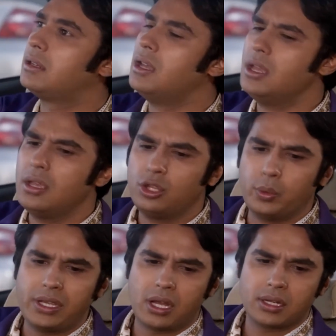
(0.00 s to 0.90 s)
and though
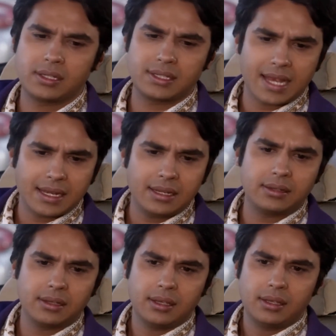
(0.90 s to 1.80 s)
we can't understand it,
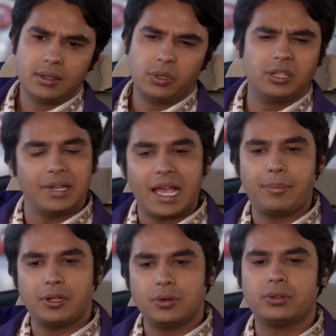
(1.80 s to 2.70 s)
we can be
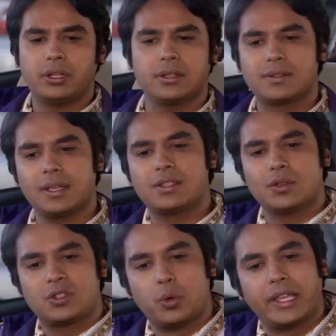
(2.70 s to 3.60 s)
happy to know that it's it's
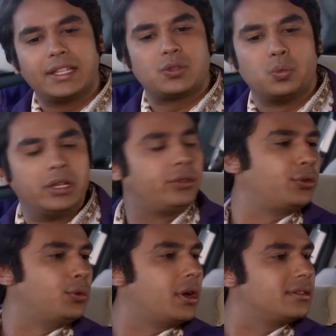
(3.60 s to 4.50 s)
it's working its will
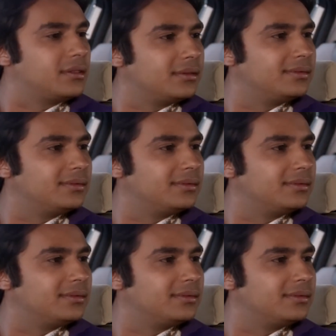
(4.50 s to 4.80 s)
through us.